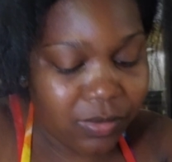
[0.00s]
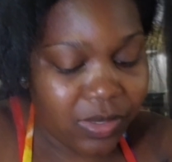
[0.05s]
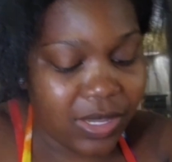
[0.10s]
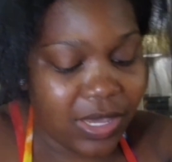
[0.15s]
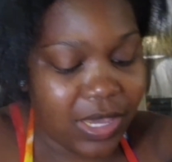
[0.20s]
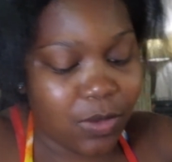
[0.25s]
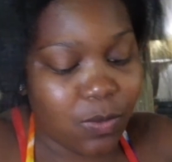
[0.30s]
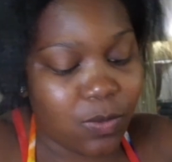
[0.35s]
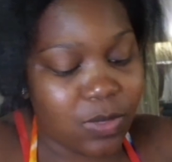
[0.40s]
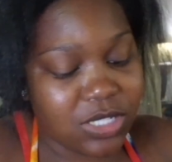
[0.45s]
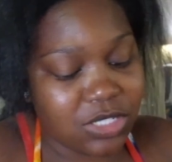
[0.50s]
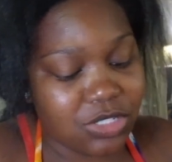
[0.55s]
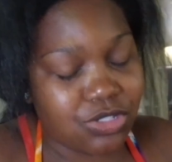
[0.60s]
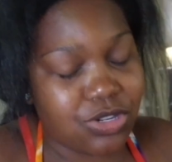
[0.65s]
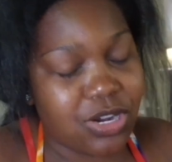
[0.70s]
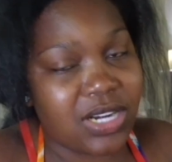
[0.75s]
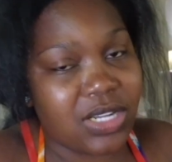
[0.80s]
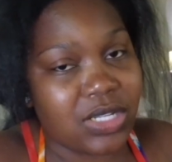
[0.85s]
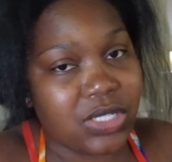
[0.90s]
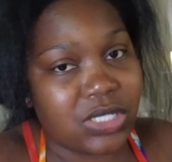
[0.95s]
It wasn't
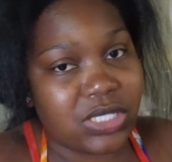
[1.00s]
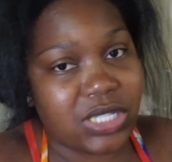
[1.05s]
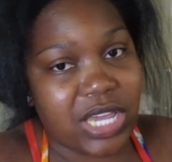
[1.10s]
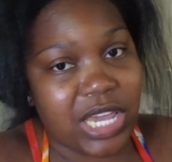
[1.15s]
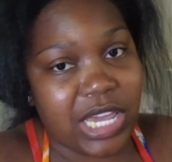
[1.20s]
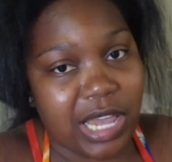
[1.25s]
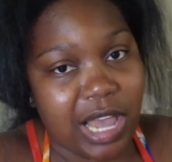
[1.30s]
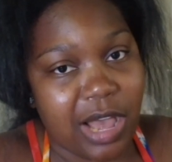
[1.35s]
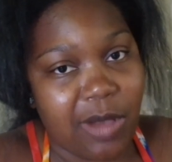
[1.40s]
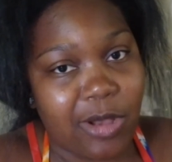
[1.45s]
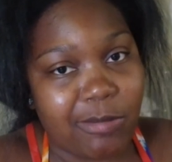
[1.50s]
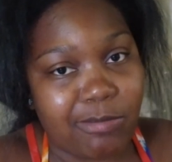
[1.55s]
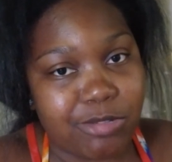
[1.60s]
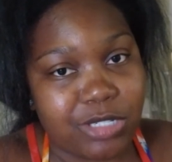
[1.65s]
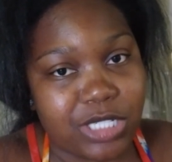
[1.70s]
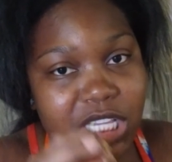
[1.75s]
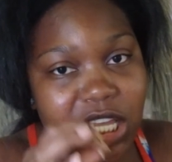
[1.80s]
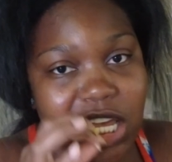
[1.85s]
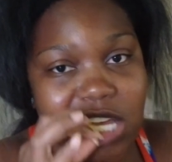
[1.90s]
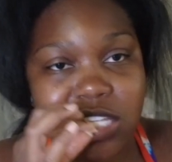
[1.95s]
trying to stay how I
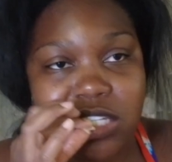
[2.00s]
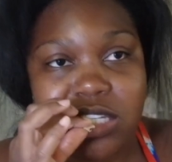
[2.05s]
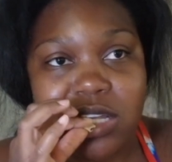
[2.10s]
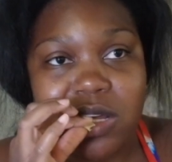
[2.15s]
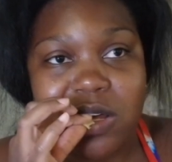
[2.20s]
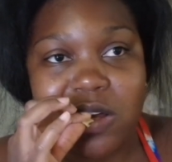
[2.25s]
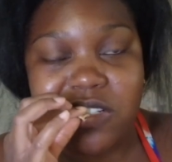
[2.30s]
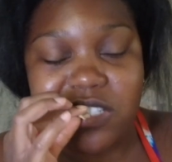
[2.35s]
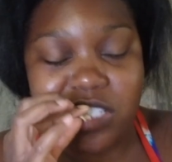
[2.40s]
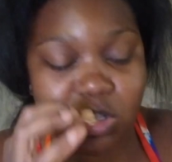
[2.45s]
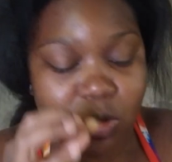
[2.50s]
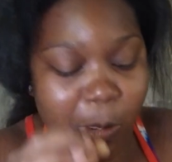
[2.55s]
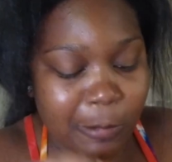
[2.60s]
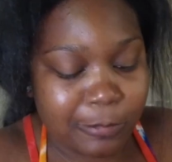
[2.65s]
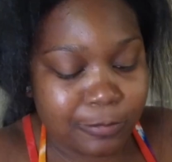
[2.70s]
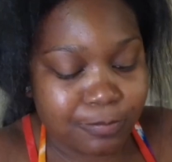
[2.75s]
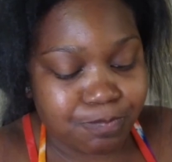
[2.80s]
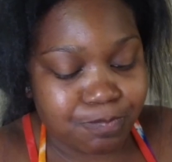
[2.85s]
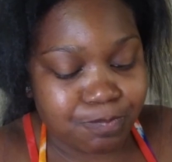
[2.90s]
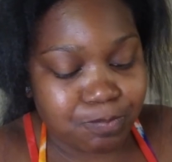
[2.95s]
pre-laced it,
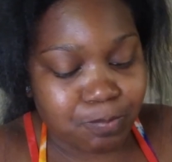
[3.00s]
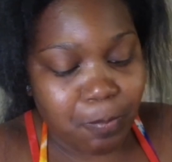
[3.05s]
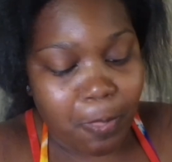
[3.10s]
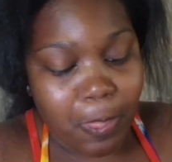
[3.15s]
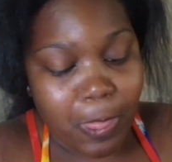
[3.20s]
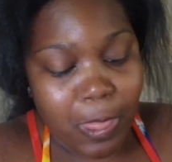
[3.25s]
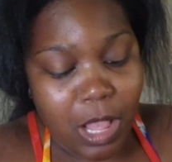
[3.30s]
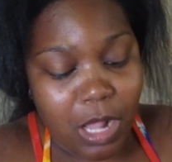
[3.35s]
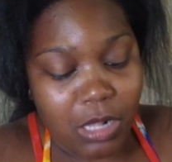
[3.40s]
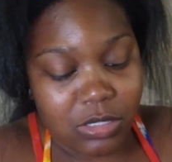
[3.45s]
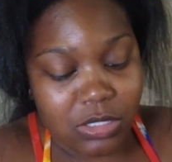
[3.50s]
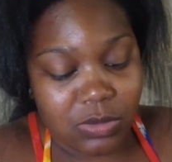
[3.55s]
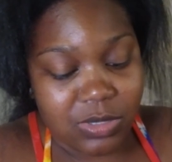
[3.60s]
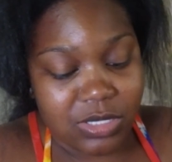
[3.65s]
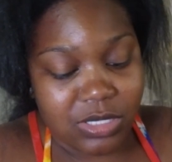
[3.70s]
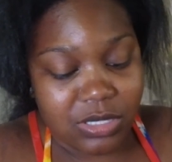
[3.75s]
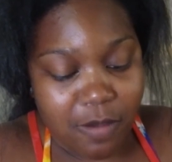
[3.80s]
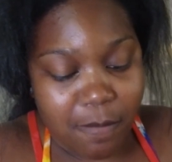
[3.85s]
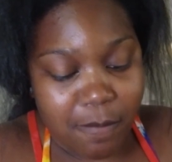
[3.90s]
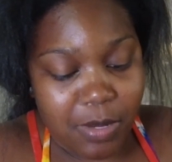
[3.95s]
so it
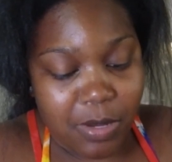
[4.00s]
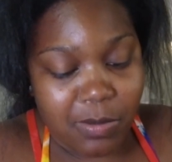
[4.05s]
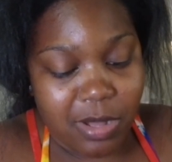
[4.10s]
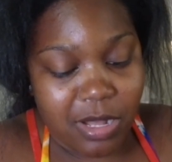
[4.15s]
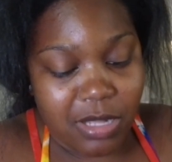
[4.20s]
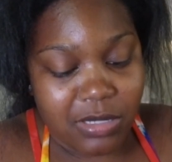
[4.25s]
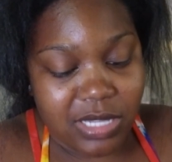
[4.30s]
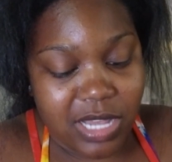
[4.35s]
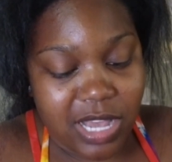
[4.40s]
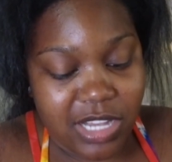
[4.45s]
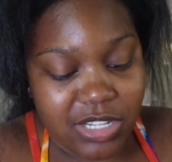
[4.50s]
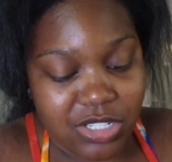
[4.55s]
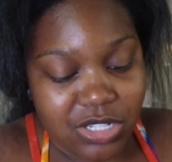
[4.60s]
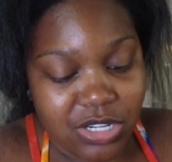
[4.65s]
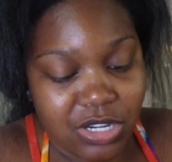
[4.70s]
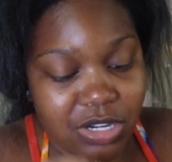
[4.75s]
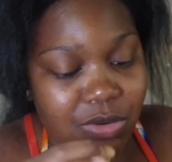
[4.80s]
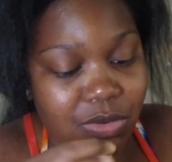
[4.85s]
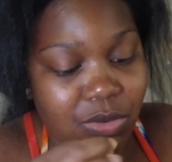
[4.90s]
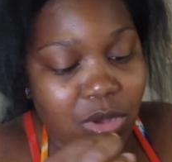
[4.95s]
took me a while to actually
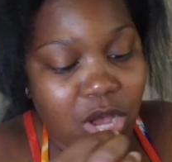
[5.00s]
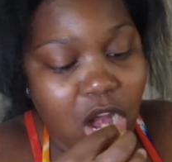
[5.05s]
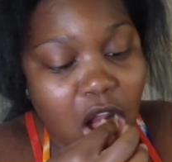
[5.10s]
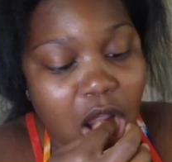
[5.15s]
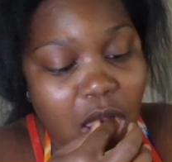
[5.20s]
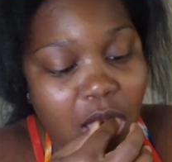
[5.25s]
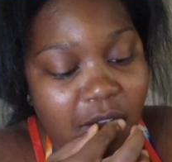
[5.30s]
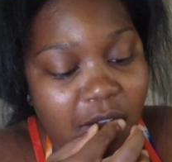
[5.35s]
get it on.